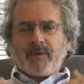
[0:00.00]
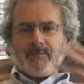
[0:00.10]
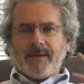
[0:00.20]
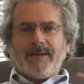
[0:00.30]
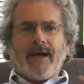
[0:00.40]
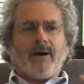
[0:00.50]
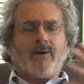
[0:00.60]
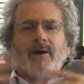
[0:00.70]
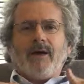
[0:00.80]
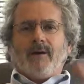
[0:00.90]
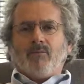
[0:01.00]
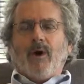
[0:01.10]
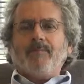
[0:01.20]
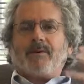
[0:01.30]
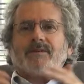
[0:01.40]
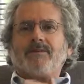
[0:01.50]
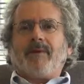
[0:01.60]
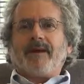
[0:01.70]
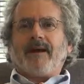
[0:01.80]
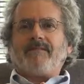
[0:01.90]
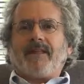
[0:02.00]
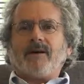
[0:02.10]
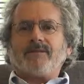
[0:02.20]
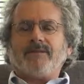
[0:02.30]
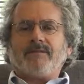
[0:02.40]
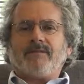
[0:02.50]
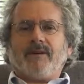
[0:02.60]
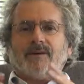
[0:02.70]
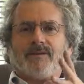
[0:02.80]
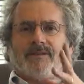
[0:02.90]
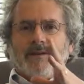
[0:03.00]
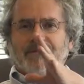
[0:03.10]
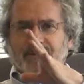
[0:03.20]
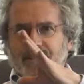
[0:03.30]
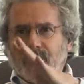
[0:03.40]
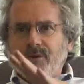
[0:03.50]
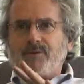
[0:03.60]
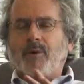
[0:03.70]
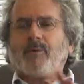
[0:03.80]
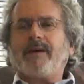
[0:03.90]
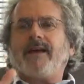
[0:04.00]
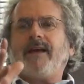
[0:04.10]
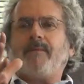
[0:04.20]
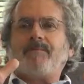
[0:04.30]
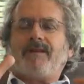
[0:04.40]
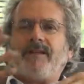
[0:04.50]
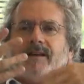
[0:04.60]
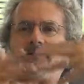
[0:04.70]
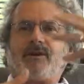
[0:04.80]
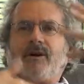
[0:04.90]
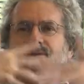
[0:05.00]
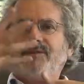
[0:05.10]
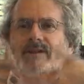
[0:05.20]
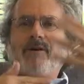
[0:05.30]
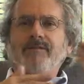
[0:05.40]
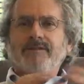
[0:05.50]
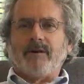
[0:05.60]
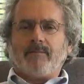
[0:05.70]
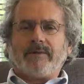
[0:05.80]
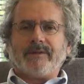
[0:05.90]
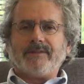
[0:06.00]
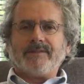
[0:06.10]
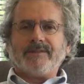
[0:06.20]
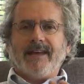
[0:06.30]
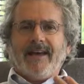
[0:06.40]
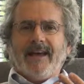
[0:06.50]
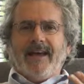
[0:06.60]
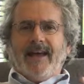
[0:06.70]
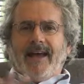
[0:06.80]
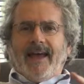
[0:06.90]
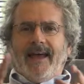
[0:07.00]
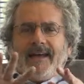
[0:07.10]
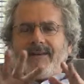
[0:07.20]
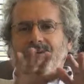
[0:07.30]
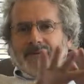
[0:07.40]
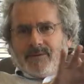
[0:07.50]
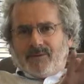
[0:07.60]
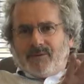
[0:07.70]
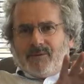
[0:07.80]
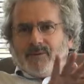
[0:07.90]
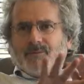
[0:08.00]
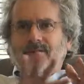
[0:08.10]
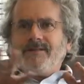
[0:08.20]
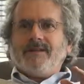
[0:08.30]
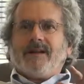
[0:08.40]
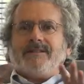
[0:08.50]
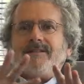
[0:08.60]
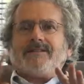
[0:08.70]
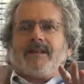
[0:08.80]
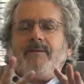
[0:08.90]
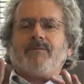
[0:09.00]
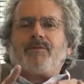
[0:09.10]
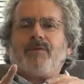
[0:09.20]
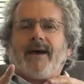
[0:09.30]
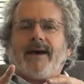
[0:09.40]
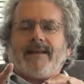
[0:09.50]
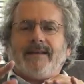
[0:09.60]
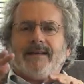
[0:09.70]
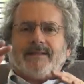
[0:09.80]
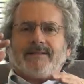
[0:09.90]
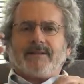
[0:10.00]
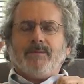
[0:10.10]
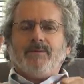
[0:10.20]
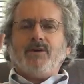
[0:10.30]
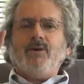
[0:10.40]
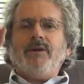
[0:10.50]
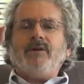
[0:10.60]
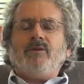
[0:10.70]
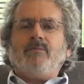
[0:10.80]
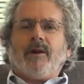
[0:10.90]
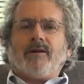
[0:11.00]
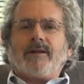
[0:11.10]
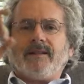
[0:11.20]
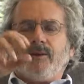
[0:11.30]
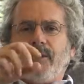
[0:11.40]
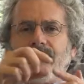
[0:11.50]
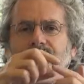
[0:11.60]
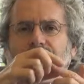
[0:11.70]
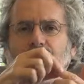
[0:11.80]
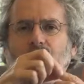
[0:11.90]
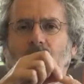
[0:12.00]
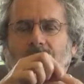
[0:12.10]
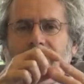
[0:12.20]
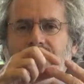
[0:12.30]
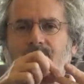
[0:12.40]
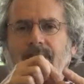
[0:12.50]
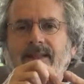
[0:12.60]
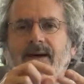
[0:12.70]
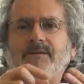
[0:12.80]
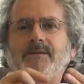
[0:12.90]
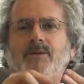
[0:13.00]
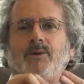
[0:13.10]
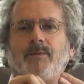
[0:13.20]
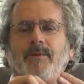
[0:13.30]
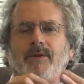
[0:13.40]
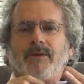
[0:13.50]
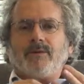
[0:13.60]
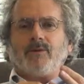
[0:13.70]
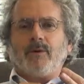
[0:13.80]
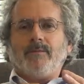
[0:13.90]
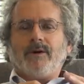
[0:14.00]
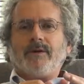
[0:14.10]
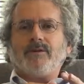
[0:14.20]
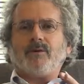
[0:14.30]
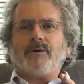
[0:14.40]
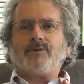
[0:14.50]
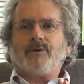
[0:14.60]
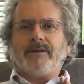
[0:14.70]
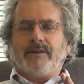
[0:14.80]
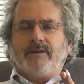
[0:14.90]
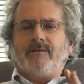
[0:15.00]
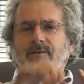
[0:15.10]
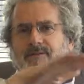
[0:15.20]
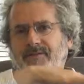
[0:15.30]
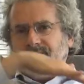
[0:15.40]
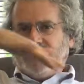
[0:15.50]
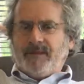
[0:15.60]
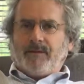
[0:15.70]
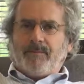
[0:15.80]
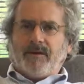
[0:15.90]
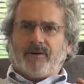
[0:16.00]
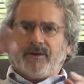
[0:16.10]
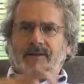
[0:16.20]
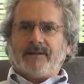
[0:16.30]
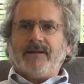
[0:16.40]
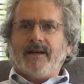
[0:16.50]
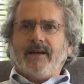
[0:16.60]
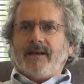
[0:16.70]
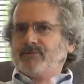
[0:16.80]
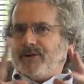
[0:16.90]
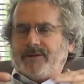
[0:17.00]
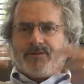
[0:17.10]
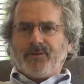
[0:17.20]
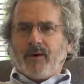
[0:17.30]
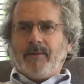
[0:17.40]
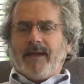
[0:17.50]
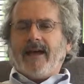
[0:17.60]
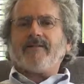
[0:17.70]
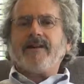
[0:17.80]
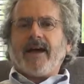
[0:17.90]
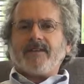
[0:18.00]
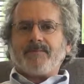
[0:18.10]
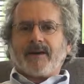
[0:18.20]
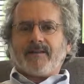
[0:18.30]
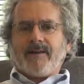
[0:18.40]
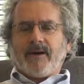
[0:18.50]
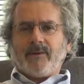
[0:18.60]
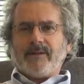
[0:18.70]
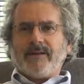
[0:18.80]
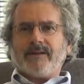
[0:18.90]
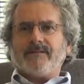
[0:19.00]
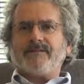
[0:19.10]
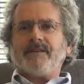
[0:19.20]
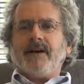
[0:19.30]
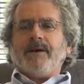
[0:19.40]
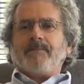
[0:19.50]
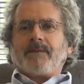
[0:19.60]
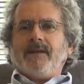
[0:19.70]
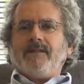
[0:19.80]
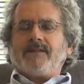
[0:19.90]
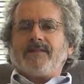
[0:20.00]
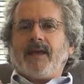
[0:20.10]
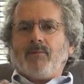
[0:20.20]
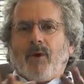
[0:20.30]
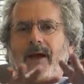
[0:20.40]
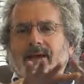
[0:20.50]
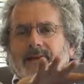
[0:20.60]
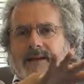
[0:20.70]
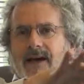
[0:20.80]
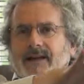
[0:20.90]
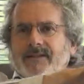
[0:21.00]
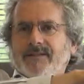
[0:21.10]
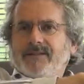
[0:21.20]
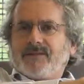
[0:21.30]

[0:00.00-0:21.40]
But now one person might have thousands of those. And for those, we're working up to things called self-assemblers. And the reason I just skimmed through that is computing numerically went from 1 to 1,000 to 1,000,000 to 1,000,000,000 to 1,000,000,000,000 over a 50-year period, transforming every aspect of how we live. In the same way, I just